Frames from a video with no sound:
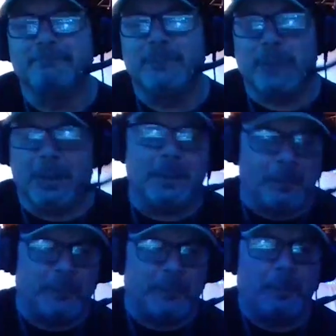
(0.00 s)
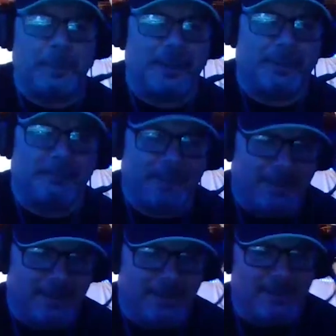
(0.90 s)
So I went over and opened it.
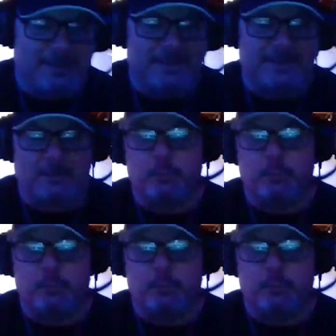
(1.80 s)
So